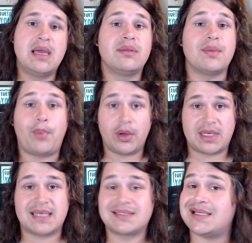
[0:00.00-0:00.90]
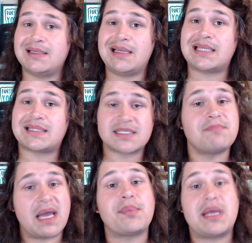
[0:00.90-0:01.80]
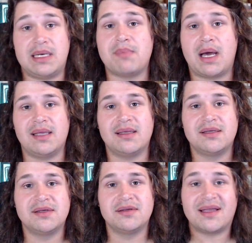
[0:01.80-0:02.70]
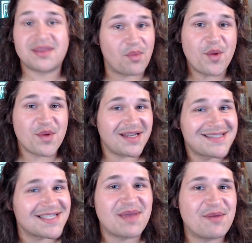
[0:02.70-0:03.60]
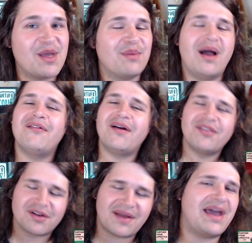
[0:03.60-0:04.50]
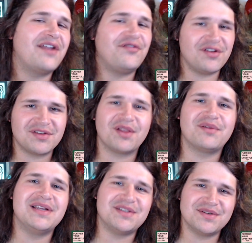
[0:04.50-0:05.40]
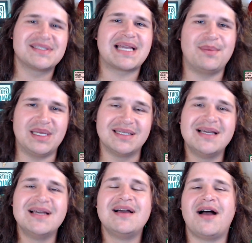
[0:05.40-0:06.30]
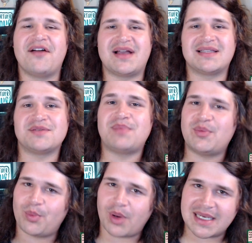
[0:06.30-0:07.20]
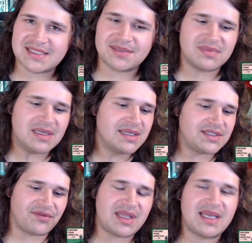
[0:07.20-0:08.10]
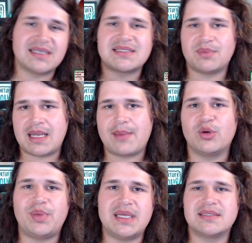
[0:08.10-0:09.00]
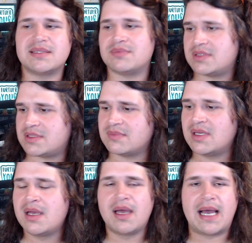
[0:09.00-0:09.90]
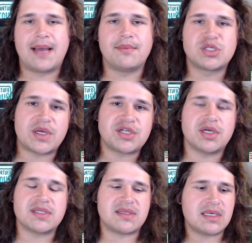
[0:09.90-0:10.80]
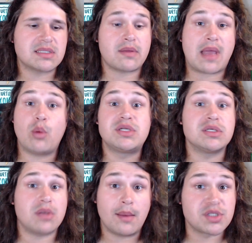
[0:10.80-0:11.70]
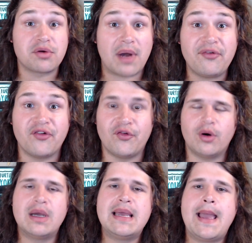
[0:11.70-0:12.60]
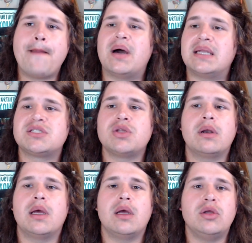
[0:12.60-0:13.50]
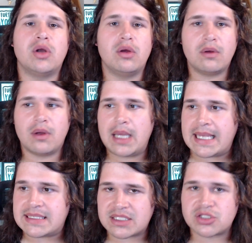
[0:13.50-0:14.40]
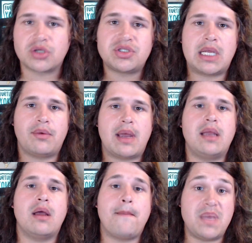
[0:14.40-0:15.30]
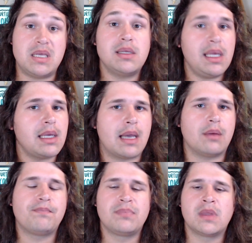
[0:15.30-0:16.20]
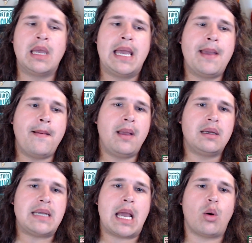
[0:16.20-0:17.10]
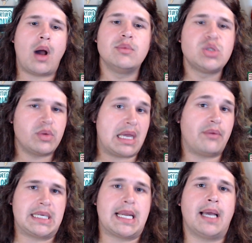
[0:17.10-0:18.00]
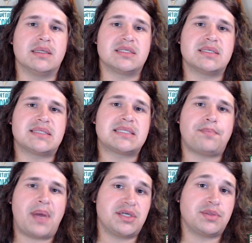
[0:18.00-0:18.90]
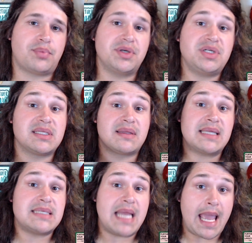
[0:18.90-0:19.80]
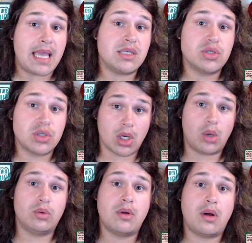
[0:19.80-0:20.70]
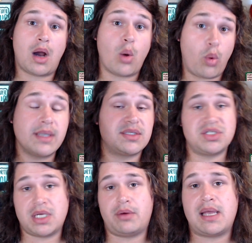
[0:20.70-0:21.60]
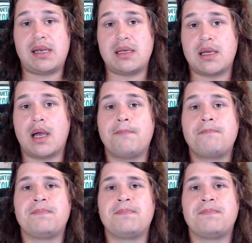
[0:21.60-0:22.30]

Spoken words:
The podcast, it doesn't make me any money. At the moment, it doesn't make me any money. Look, I've had a few dollary dues come in. I've had some people buy some different things, some enamel pins and some sweatshirts and things like that, which is I'm so grateful for. But it's not it does not generate a big income. Now, I'm doing that regardless because that's a passion project and that's an end goal. I want it to generate income.